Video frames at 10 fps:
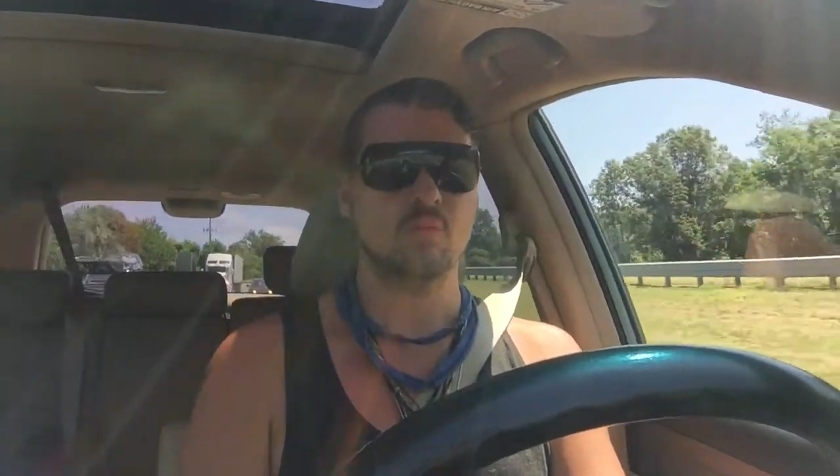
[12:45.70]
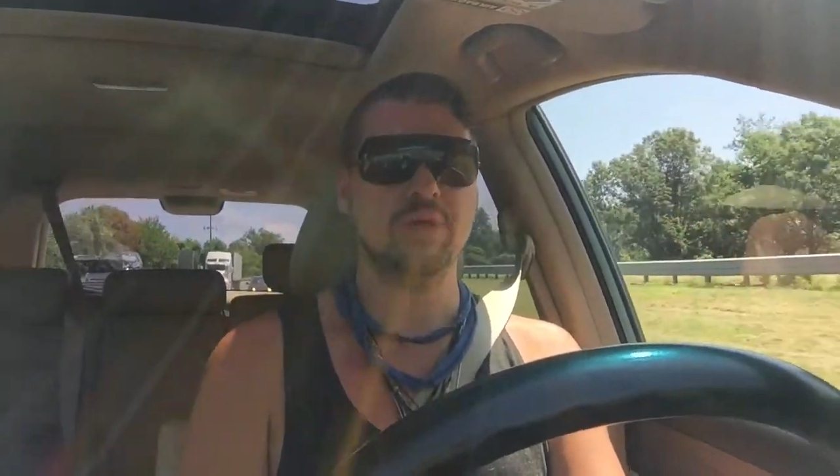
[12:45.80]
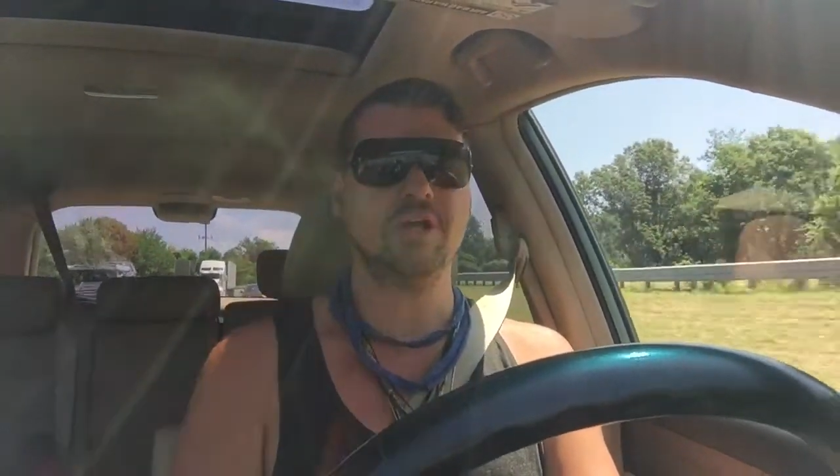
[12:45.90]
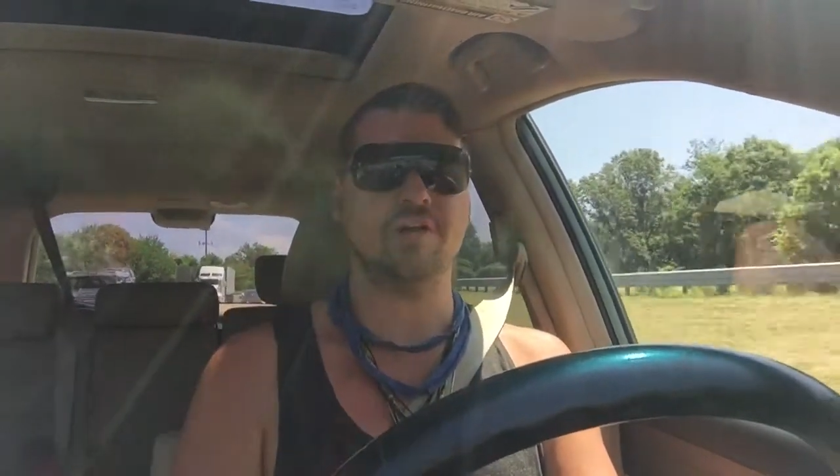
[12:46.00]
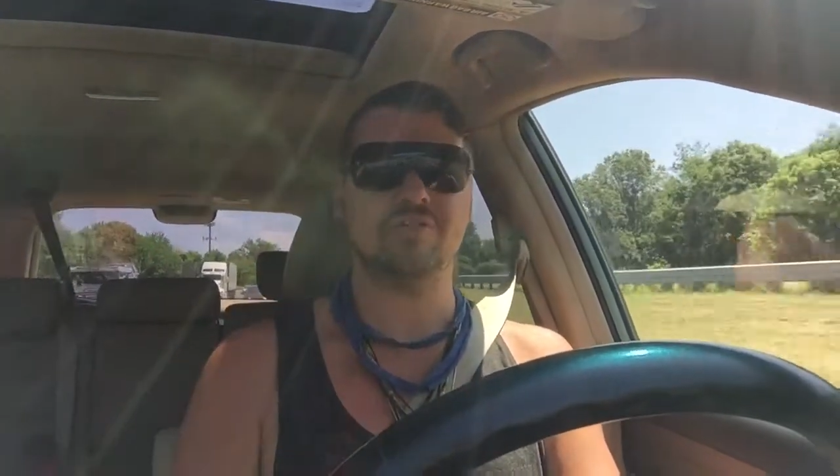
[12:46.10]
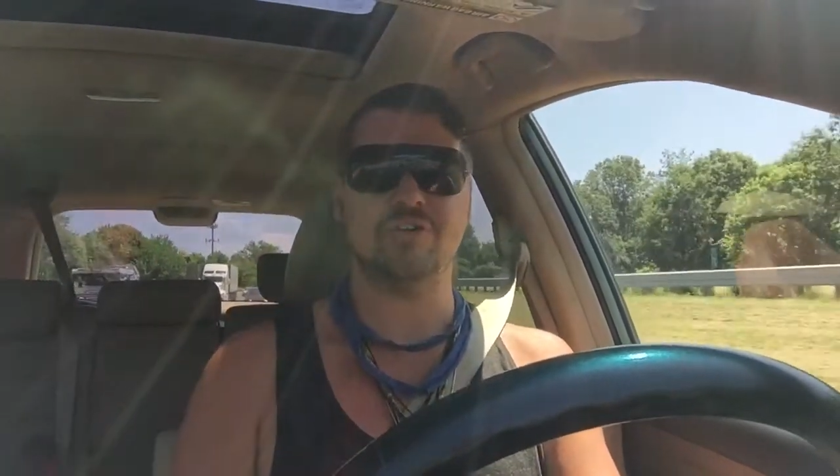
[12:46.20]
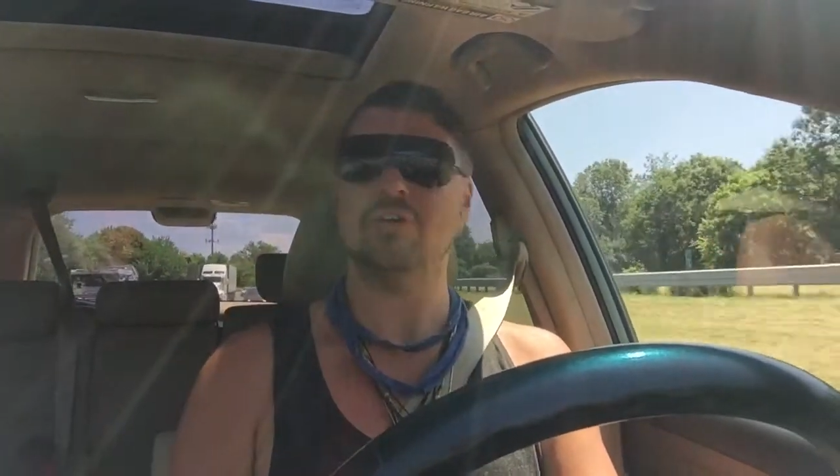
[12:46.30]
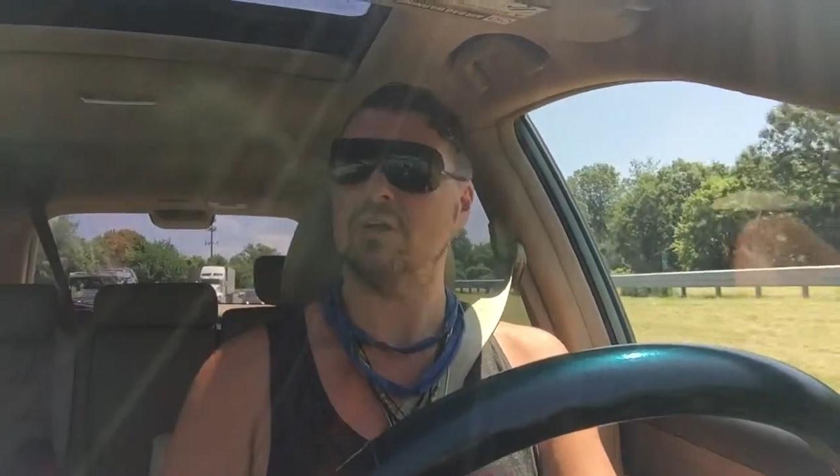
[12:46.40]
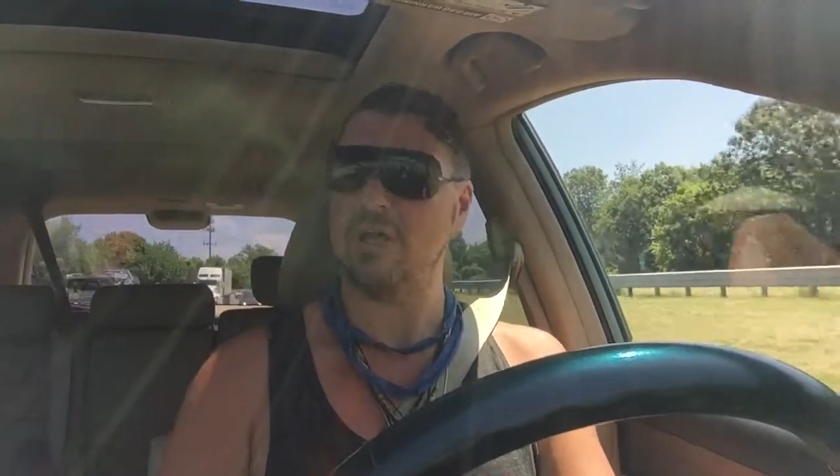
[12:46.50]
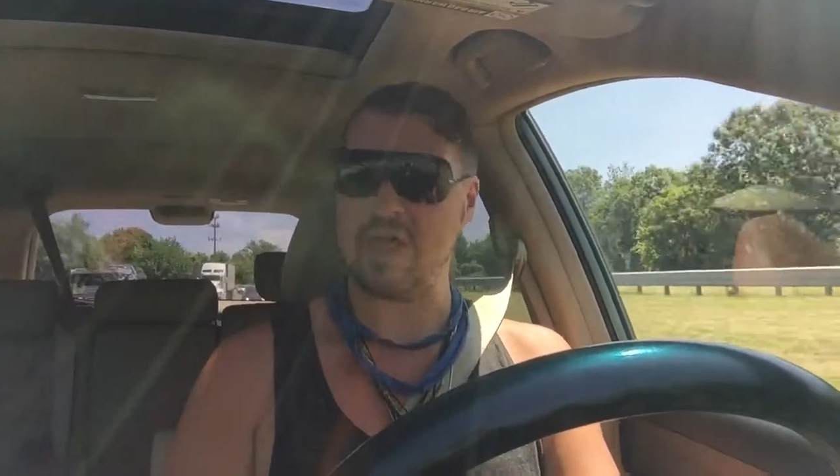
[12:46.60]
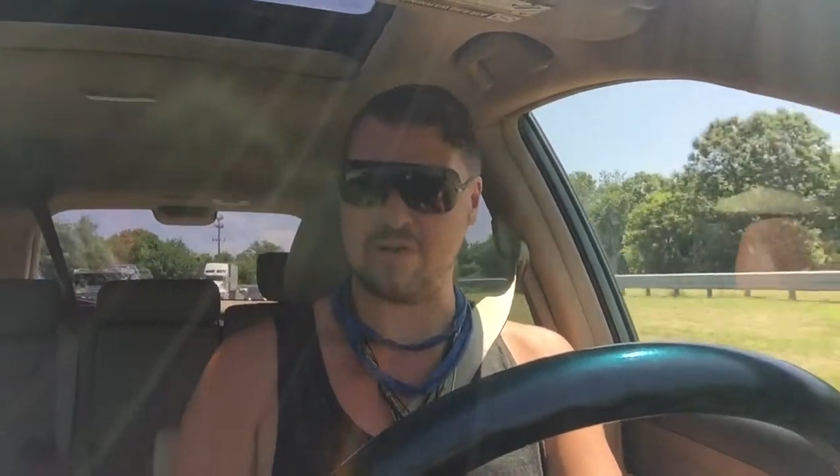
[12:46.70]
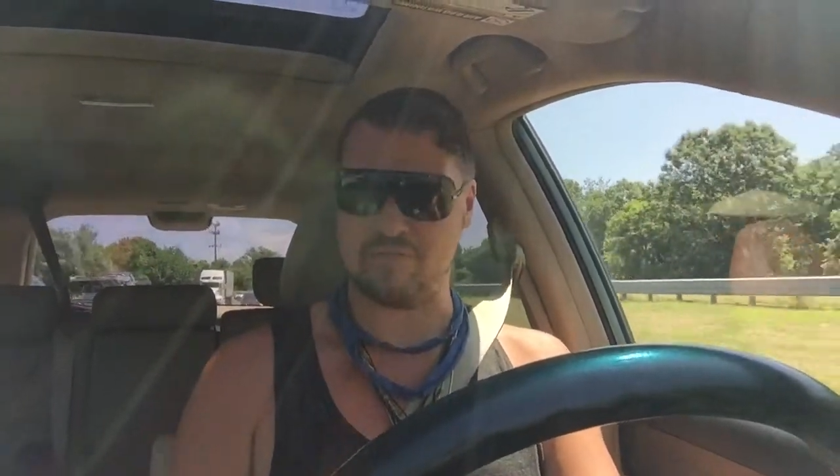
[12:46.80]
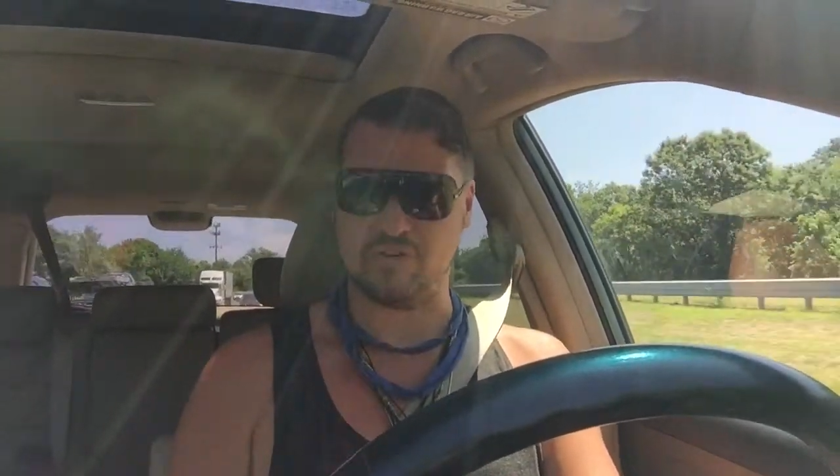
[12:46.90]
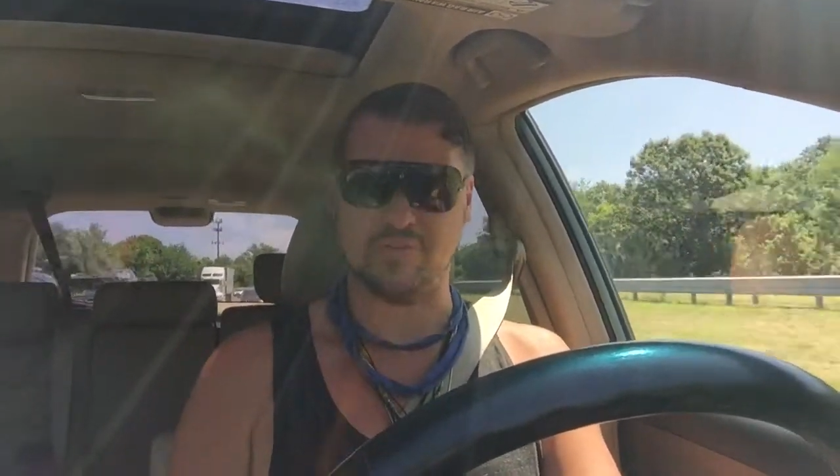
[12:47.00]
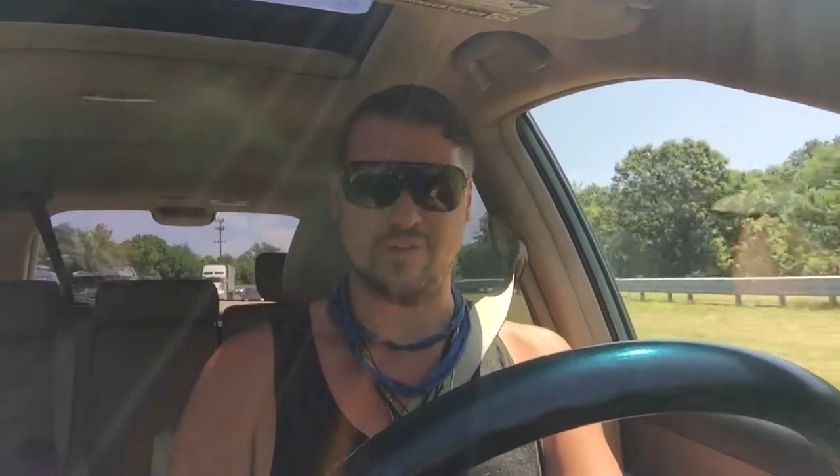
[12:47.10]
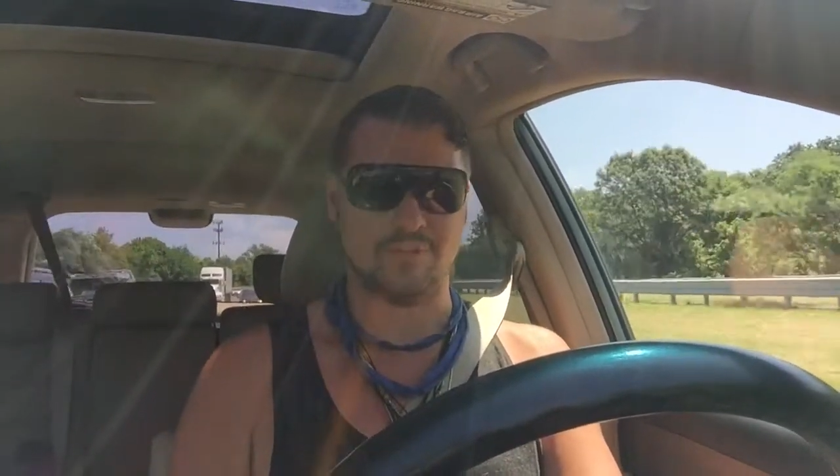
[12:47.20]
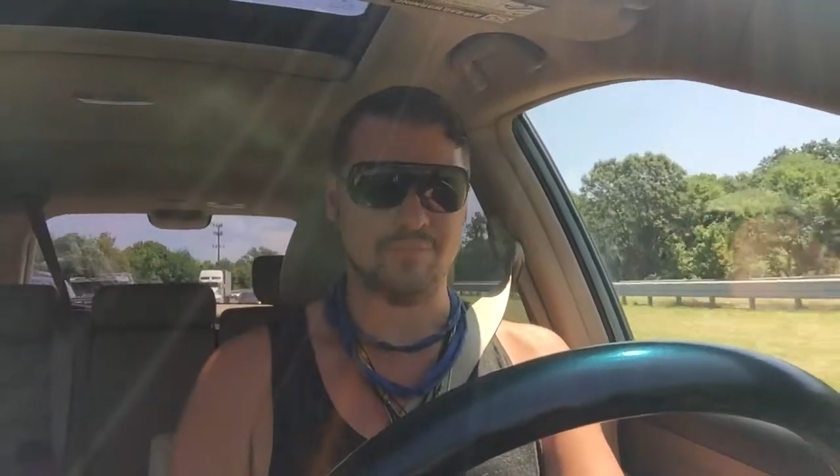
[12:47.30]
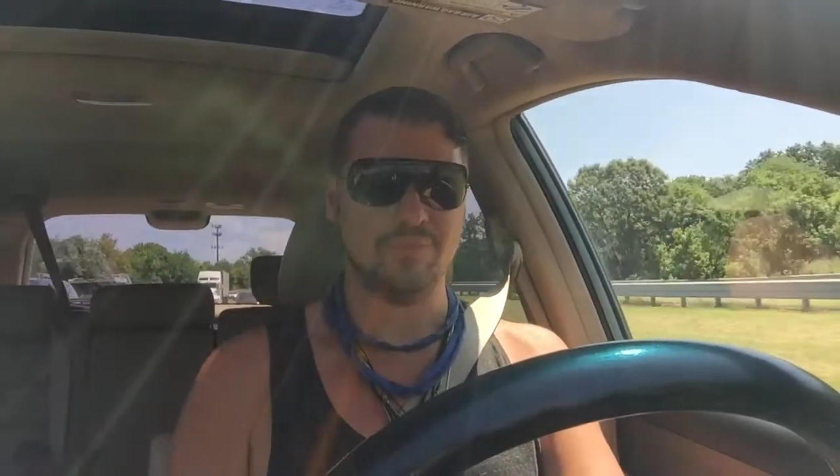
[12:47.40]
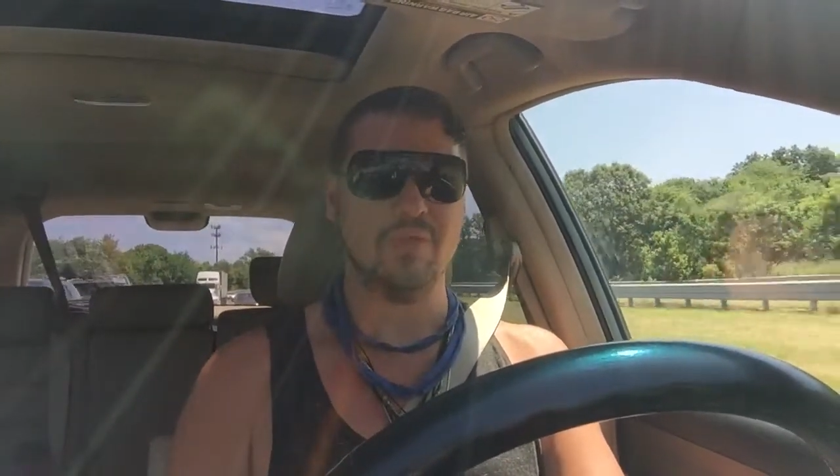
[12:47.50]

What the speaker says: we cover everything.